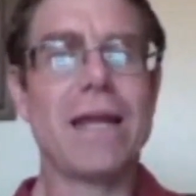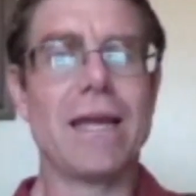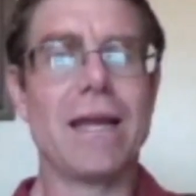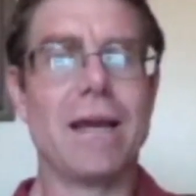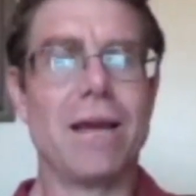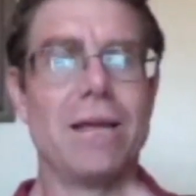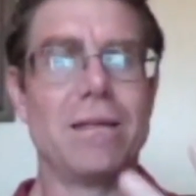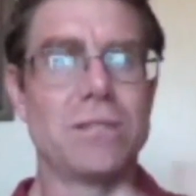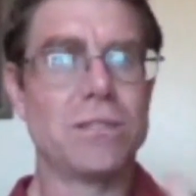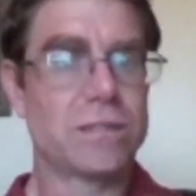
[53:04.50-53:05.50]
it
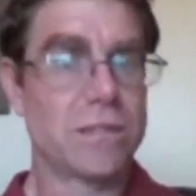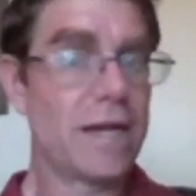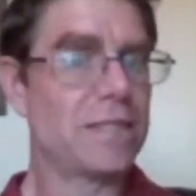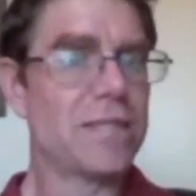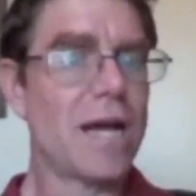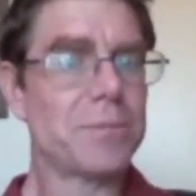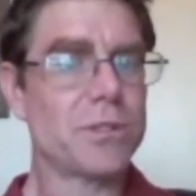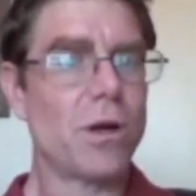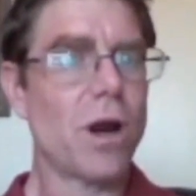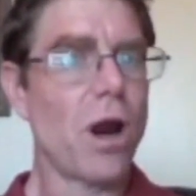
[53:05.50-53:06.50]
just kind of stops their
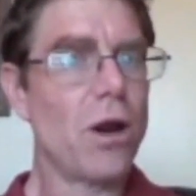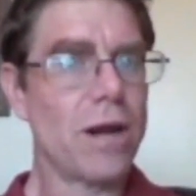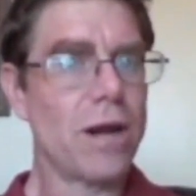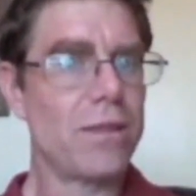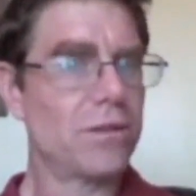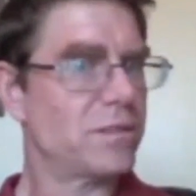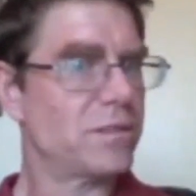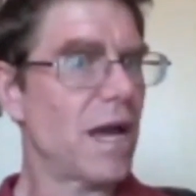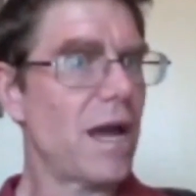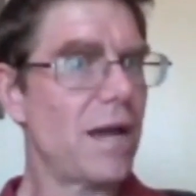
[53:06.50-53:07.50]
heart and there's
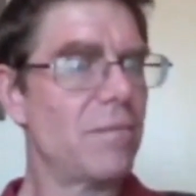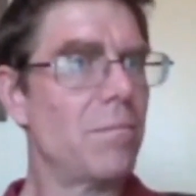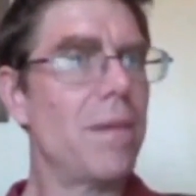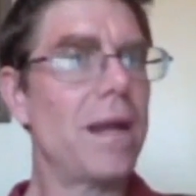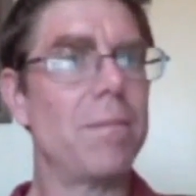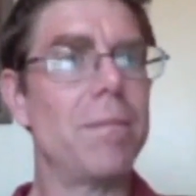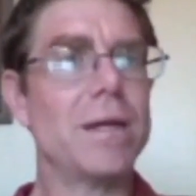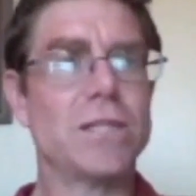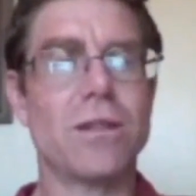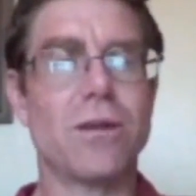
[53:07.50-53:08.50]
not much
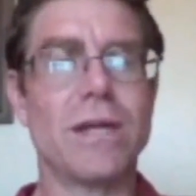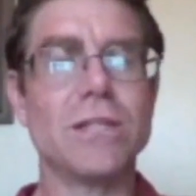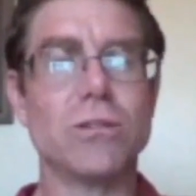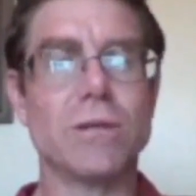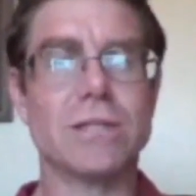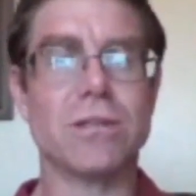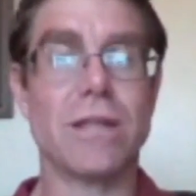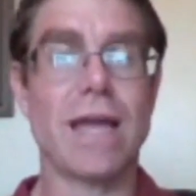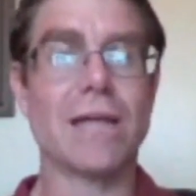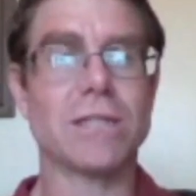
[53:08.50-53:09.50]
other injury, so they
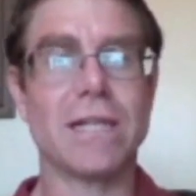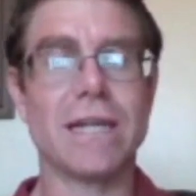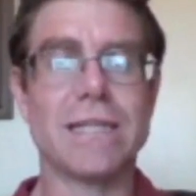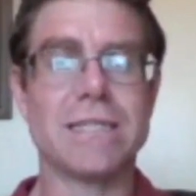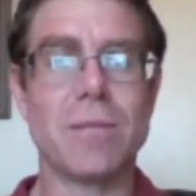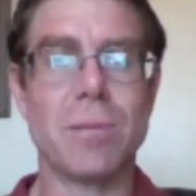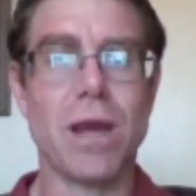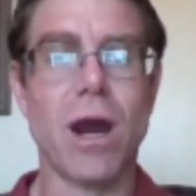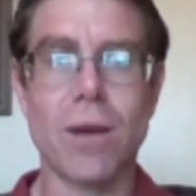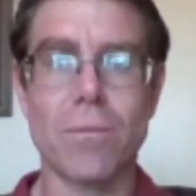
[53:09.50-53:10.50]
actually need
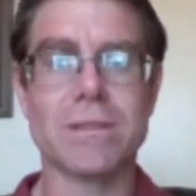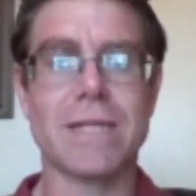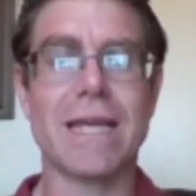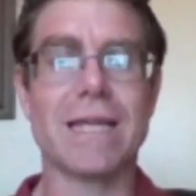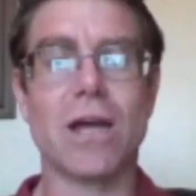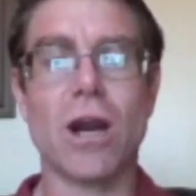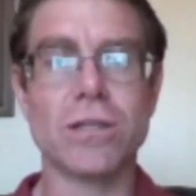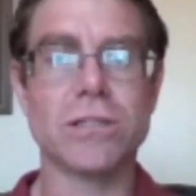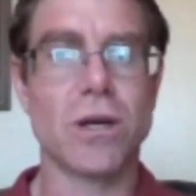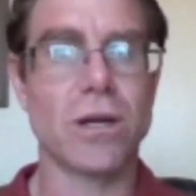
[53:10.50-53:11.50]
CPR, and once they can get the heart
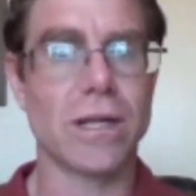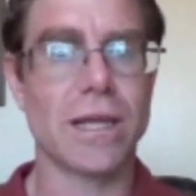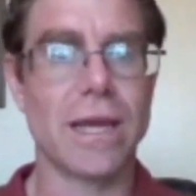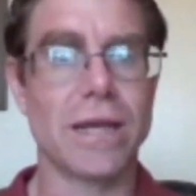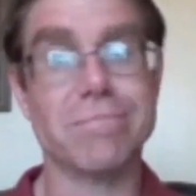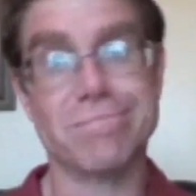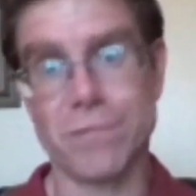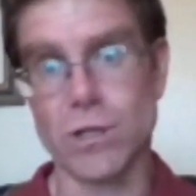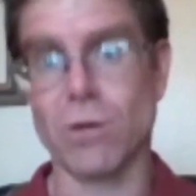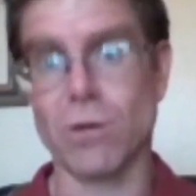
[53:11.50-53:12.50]
started again,
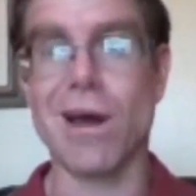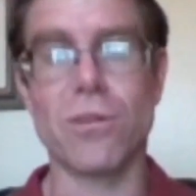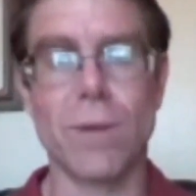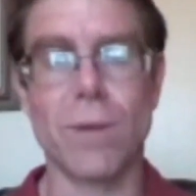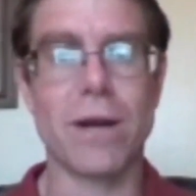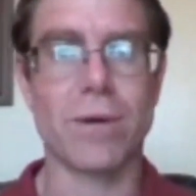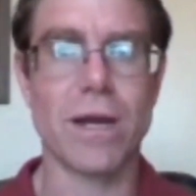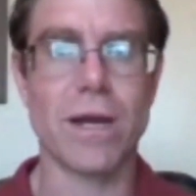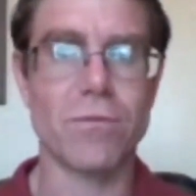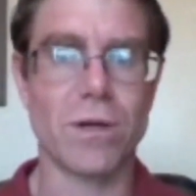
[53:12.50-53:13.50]
they're on their way to
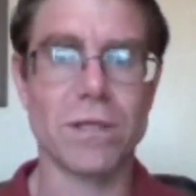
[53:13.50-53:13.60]
recovery.